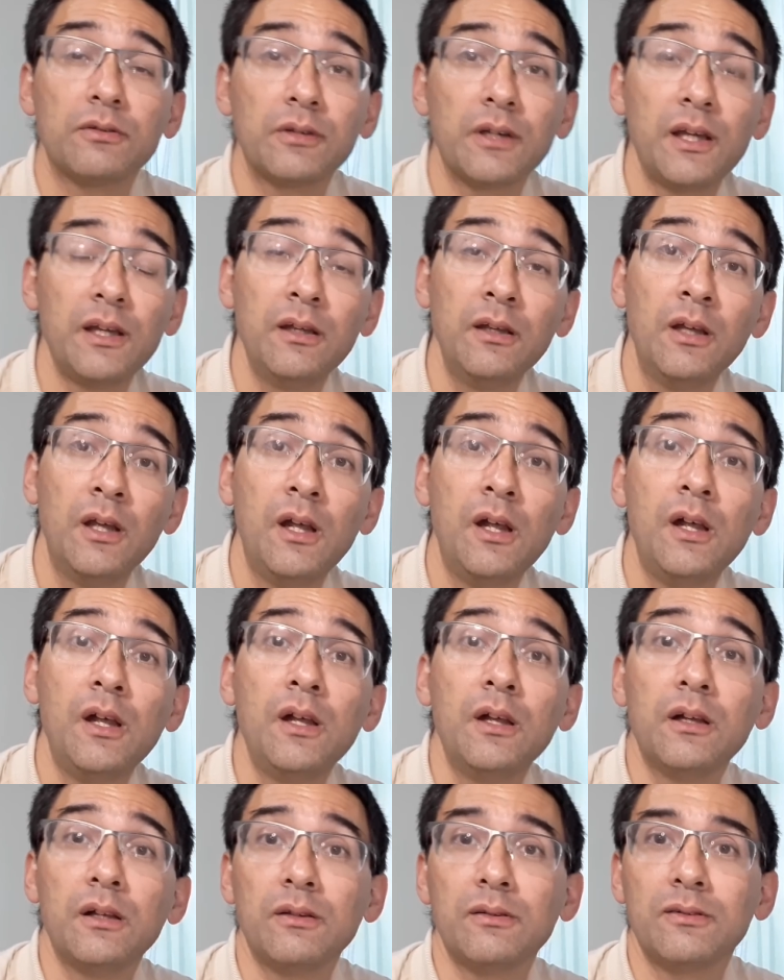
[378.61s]
Okay,
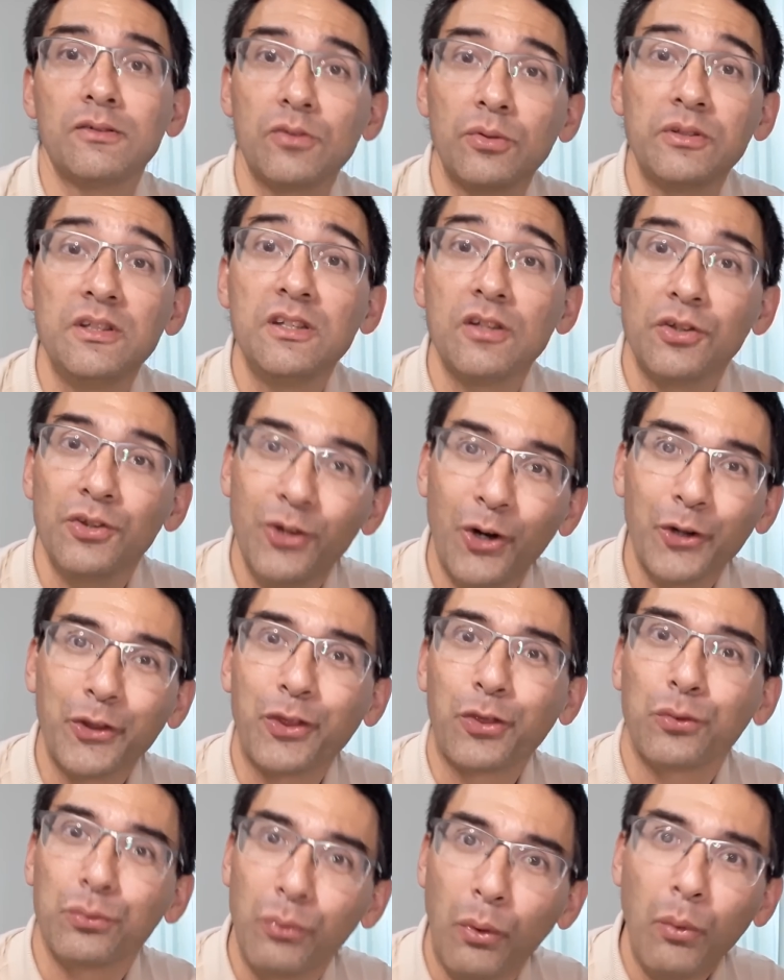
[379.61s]
uh, so these are not
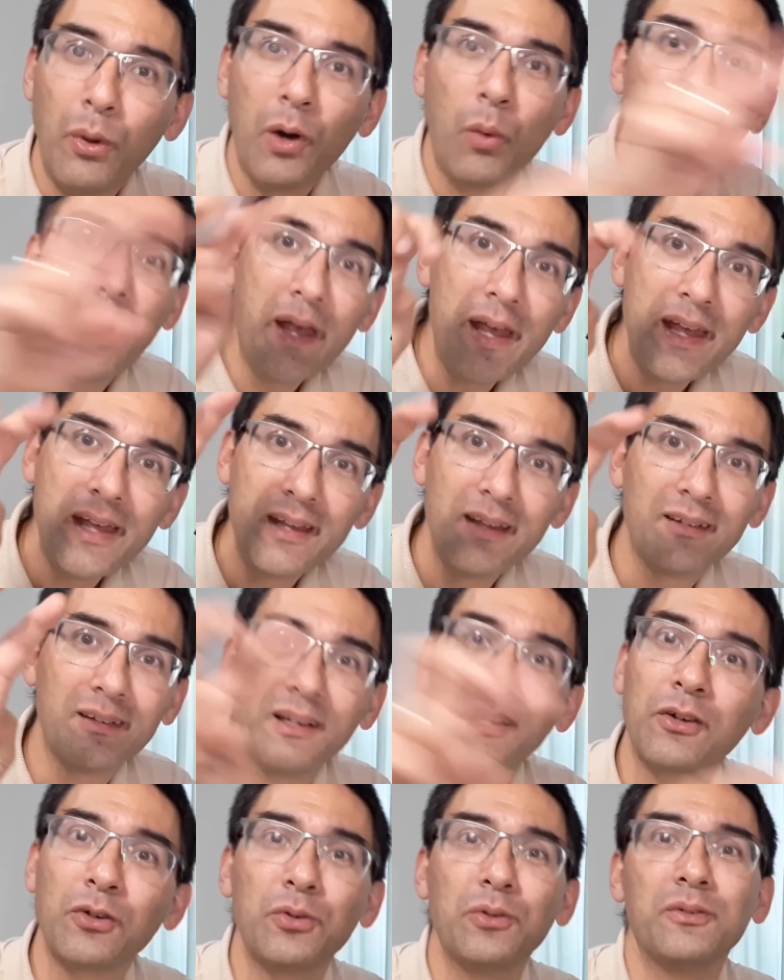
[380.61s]
throwaway
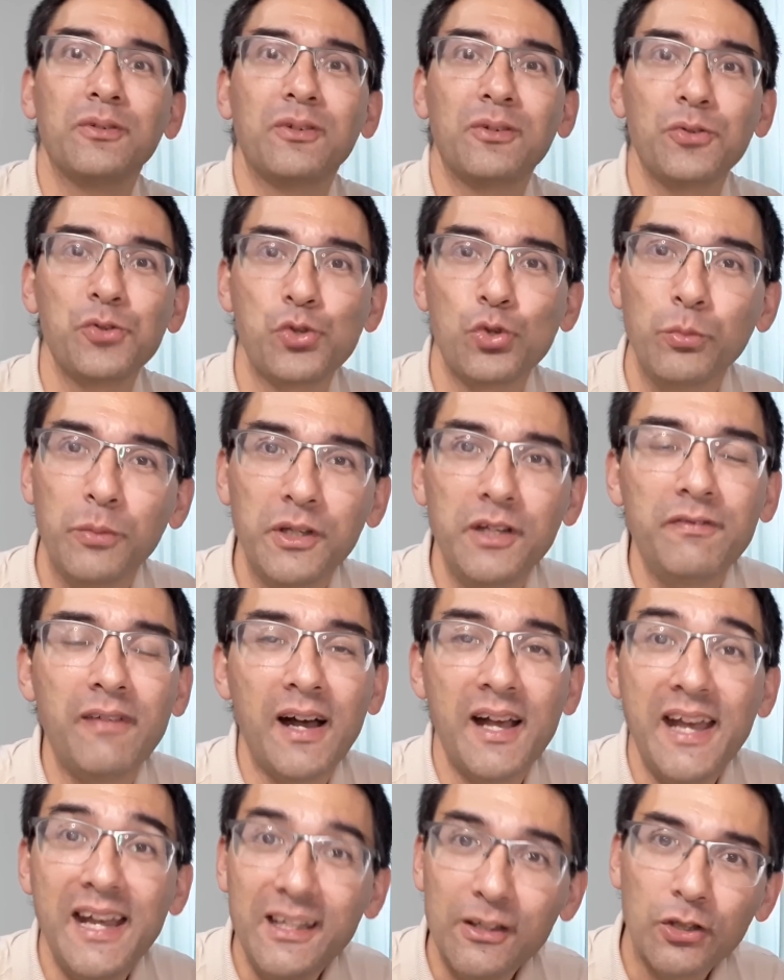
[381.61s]
uh, consumer
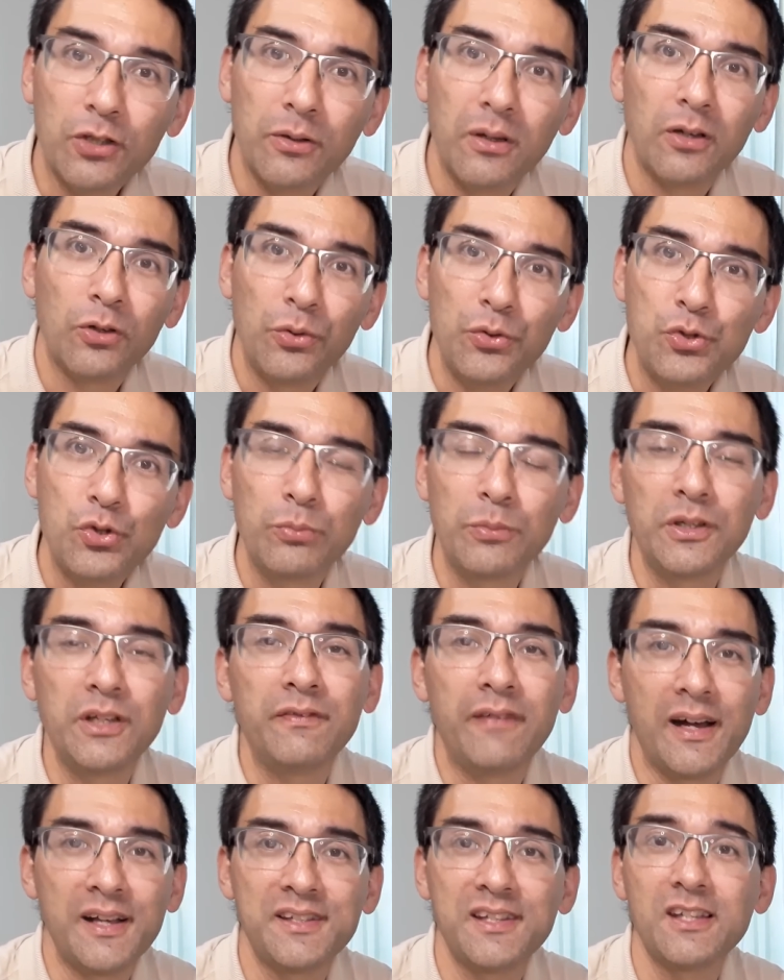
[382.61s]
device end uh, consumer
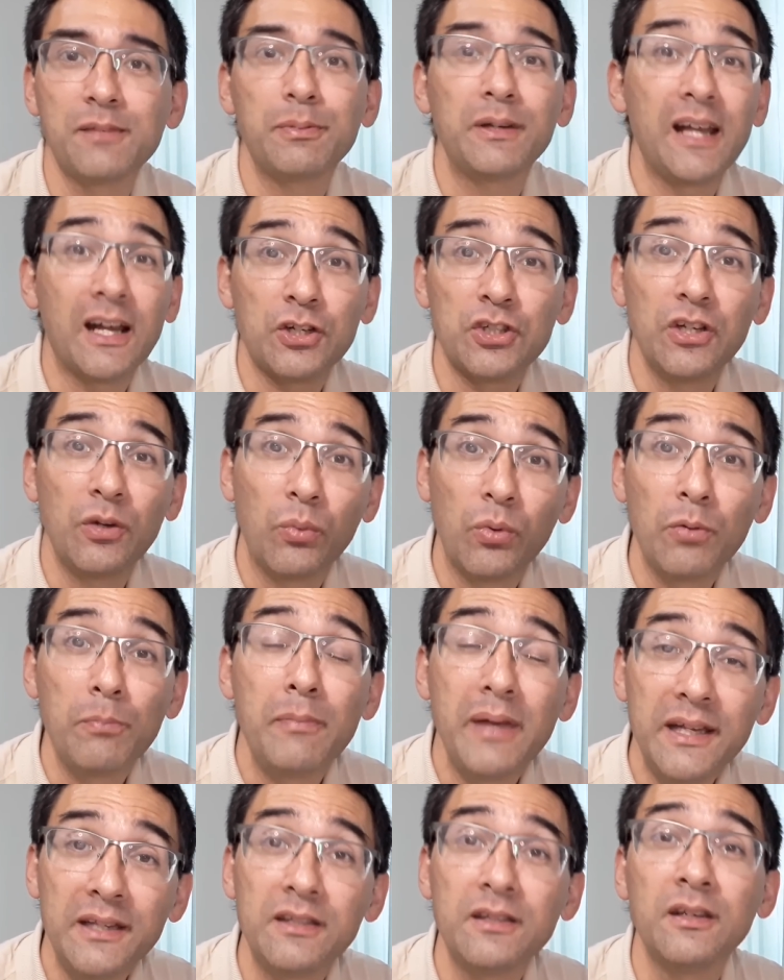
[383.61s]
devices, but actually were
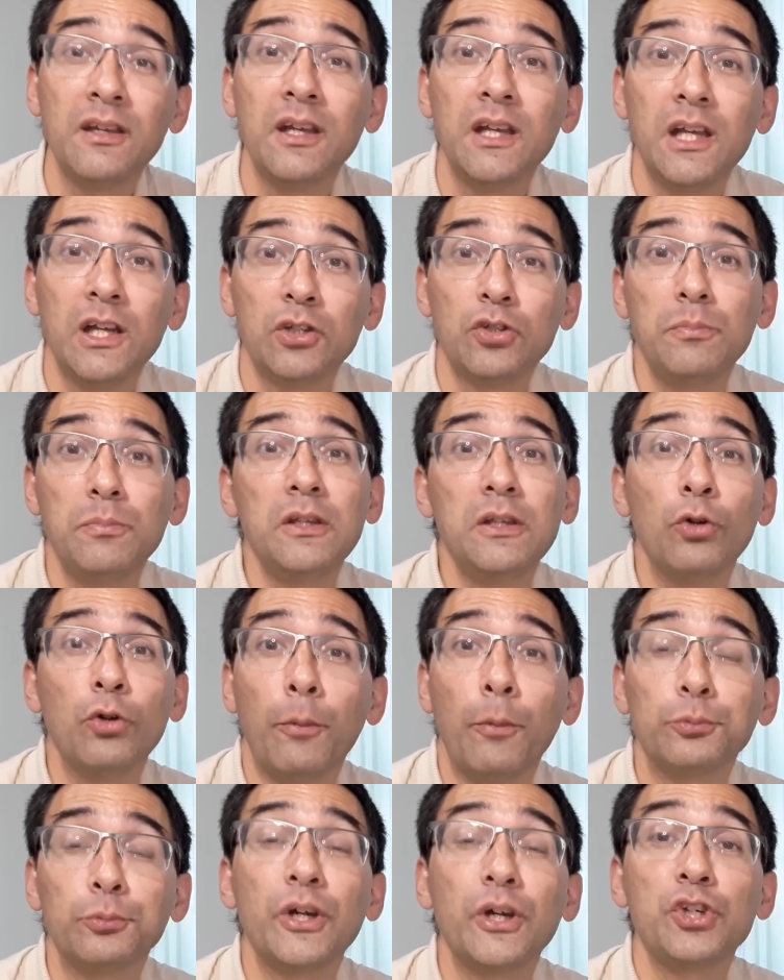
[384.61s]
meant to be in
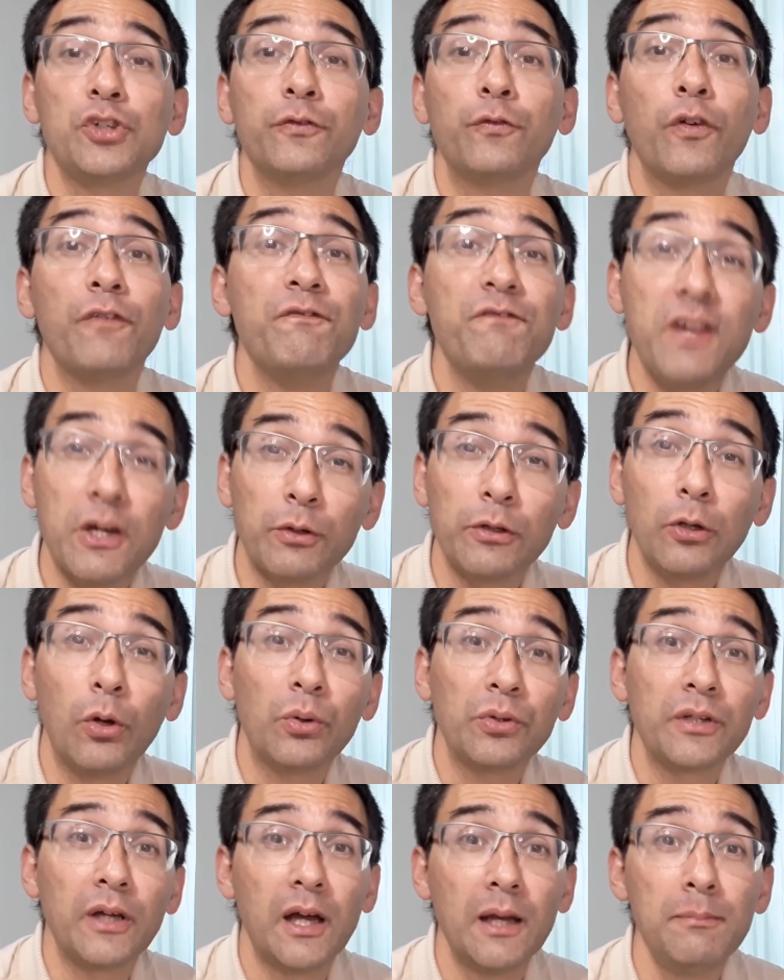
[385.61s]
operation for a very
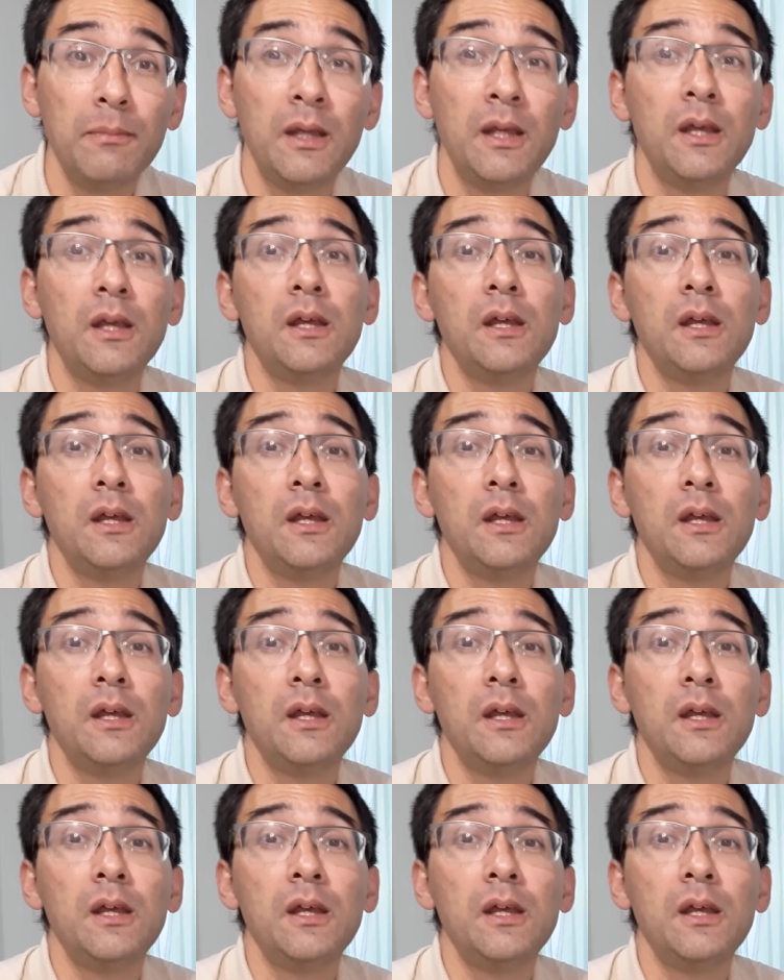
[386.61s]
long time.